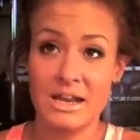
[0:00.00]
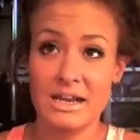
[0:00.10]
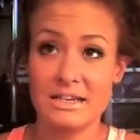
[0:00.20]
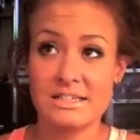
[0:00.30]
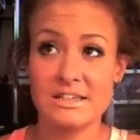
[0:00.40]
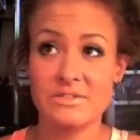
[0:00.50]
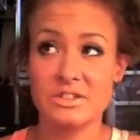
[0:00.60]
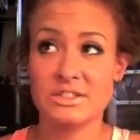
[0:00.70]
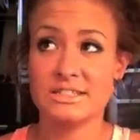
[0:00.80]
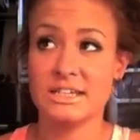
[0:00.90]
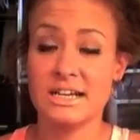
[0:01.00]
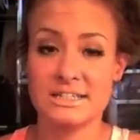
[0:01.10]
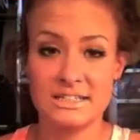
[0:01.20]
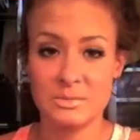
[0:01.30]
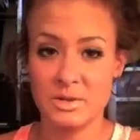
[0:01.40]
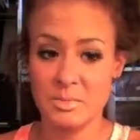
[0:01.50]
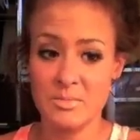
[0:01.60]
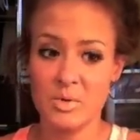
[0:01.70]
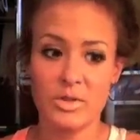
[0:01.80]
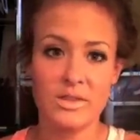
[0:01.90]
and even just connecting with
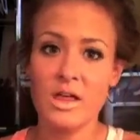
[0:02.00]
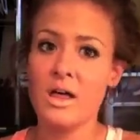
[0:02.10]
people